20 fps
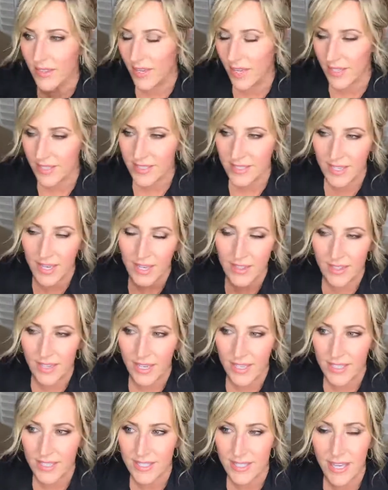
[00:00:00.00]
the next day,
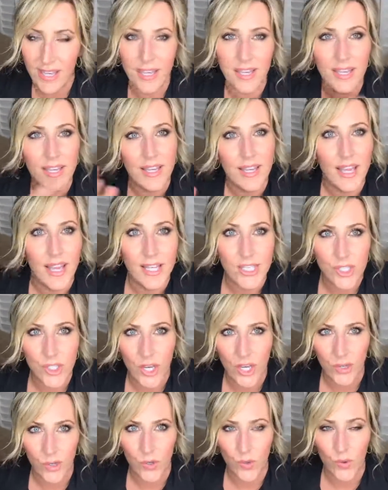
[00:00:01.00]
and
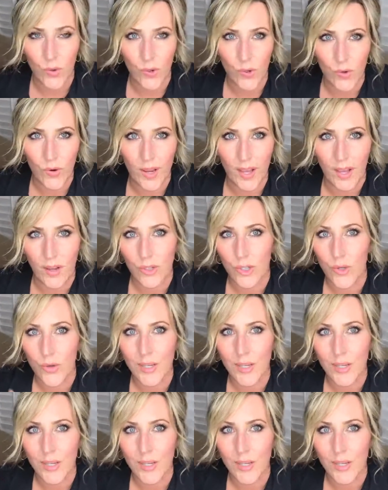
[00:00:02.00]
check your order out.